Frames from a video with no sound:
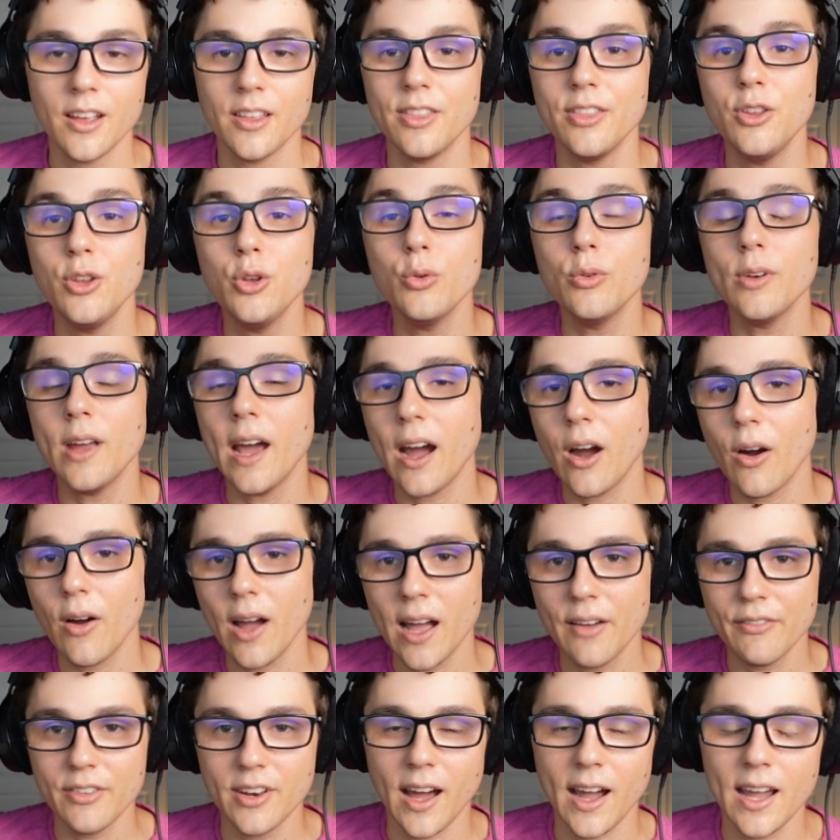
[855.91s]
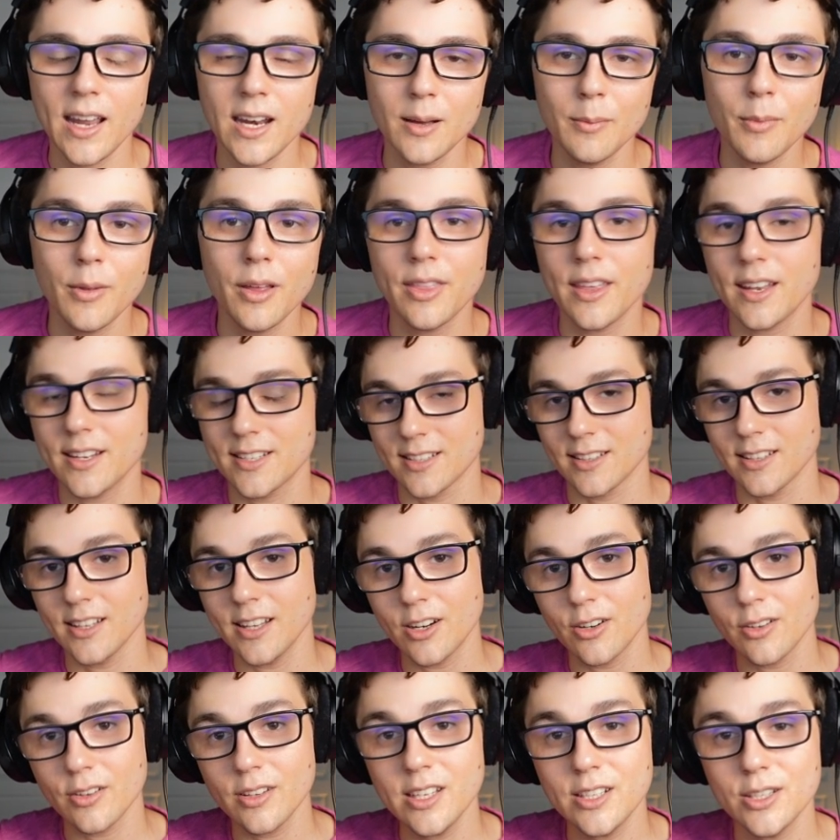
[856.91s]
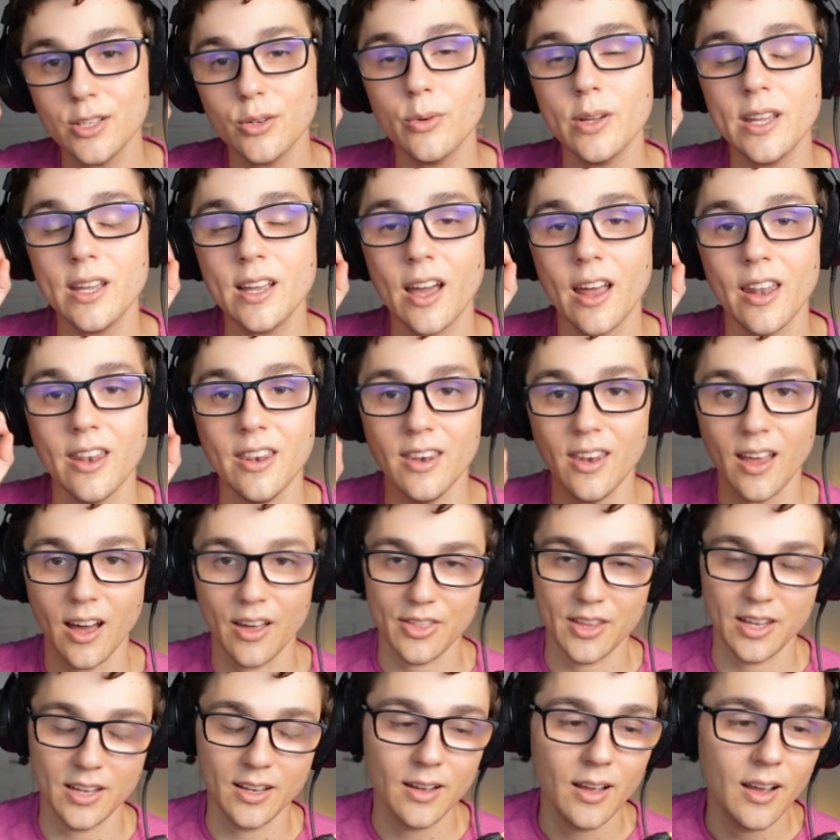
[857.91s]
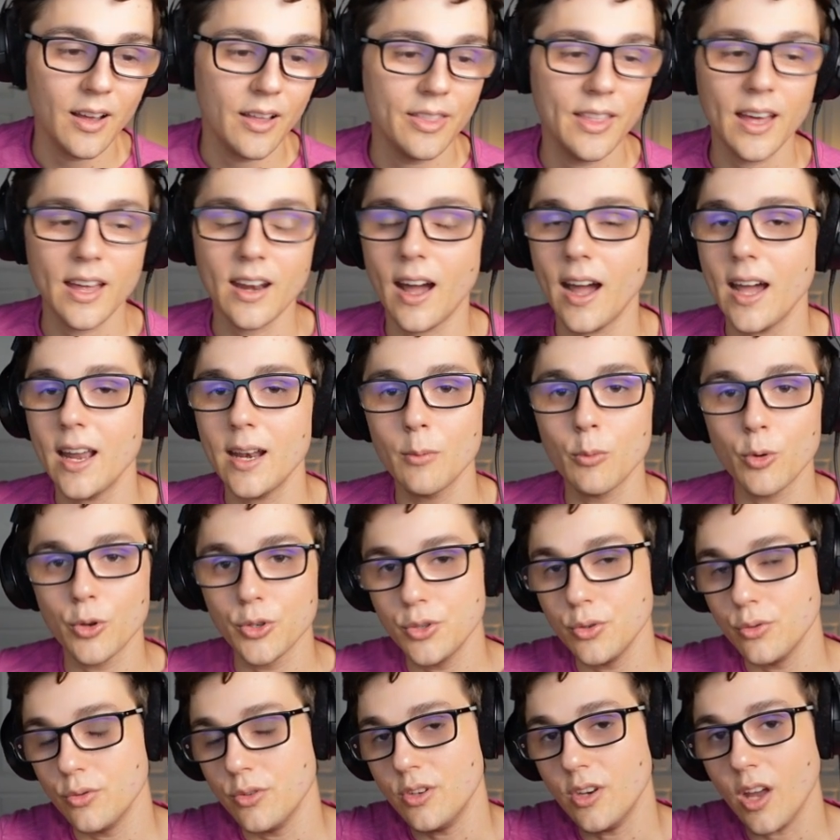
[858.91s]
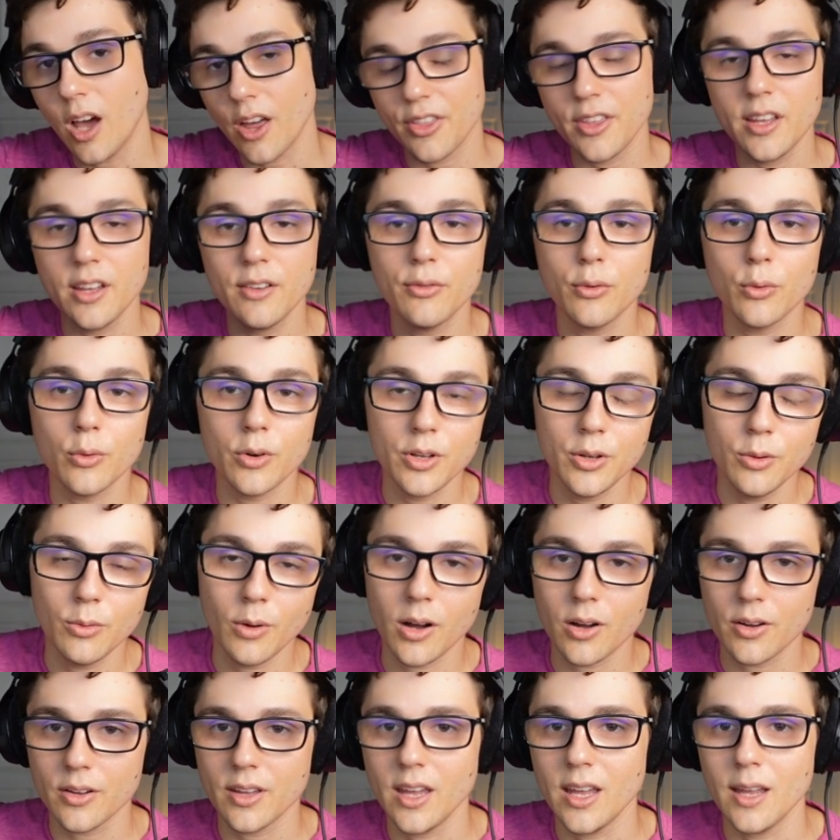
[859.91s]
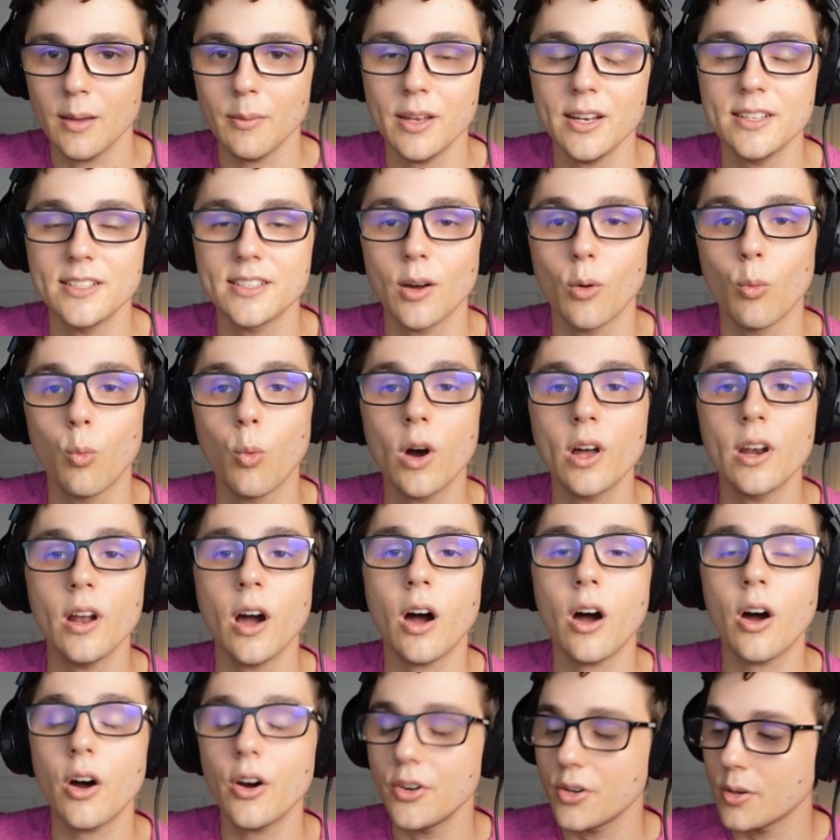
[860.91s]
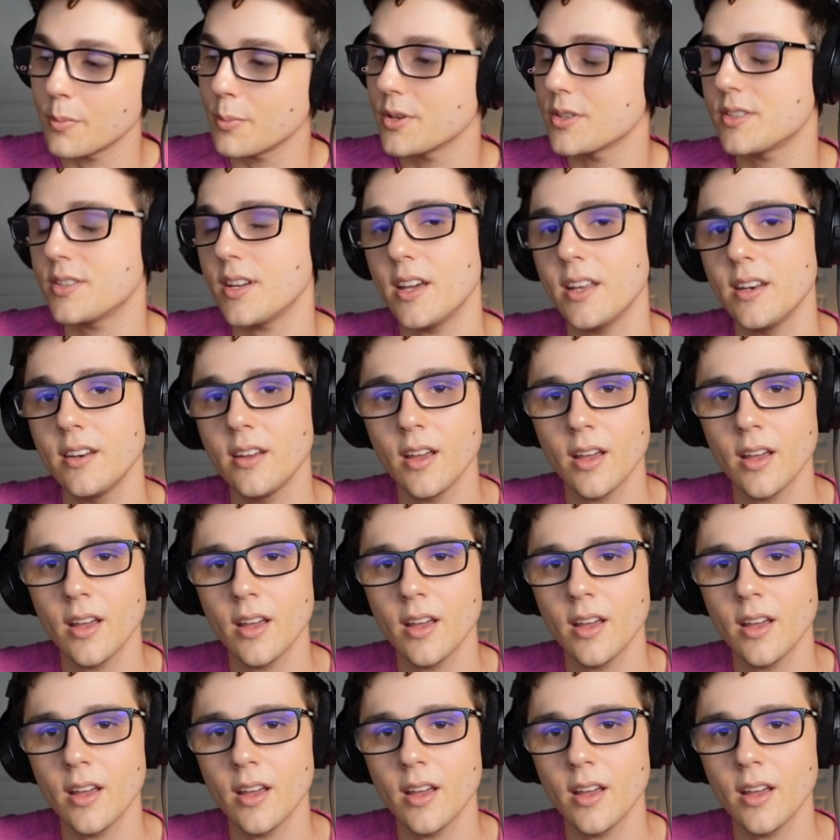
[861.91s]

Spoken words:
You now have an item that is literally doing nothing. That item will do nothing for you all game, and it's a 100%